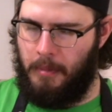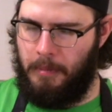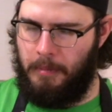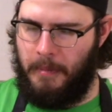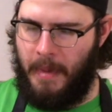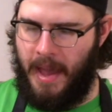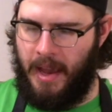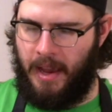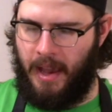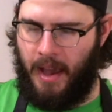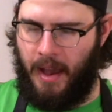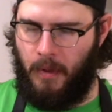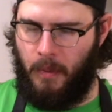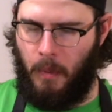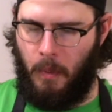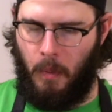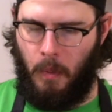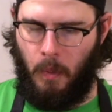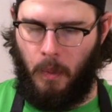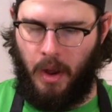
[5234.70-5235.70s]
make
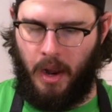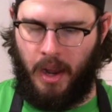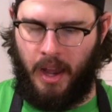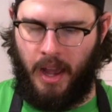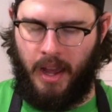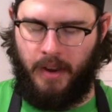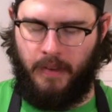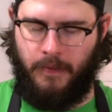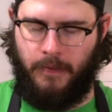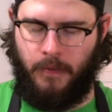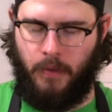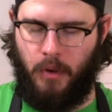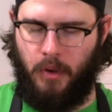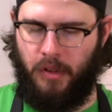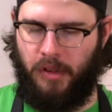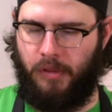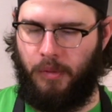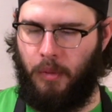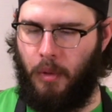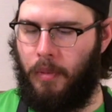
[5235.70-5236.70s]
out what kind of
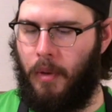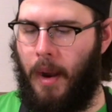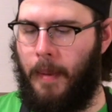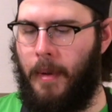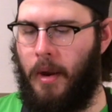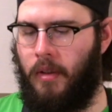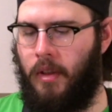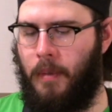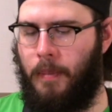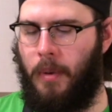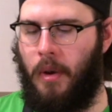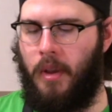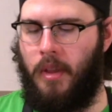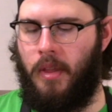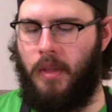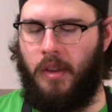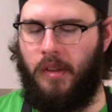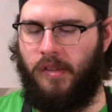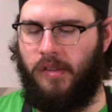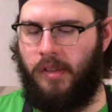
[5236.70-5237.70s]
fruits were primarily put
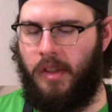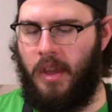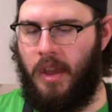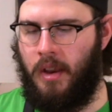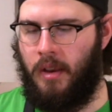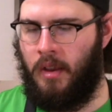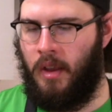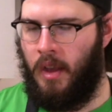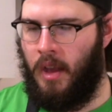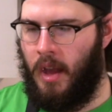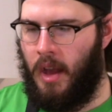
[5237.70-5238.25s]
in this thing.